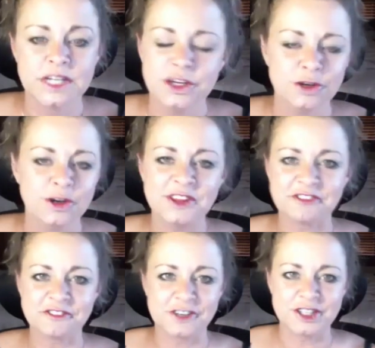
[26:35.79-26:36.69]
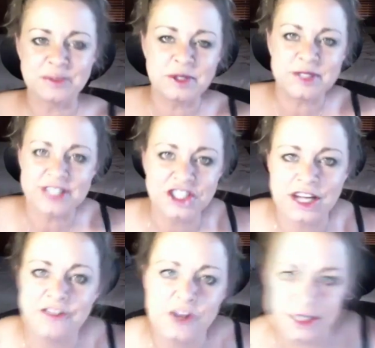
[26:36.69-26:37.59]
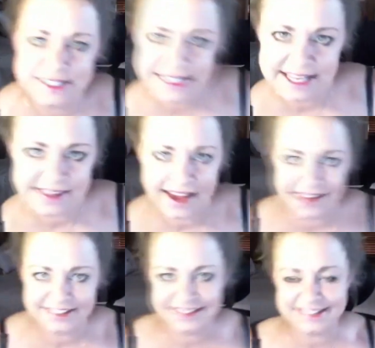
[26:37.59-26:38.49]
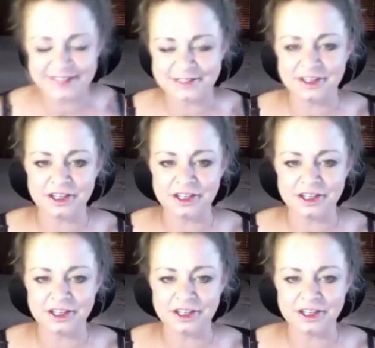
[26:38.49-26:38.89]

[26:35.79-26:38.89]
You're not the first musician I've heard say that. So,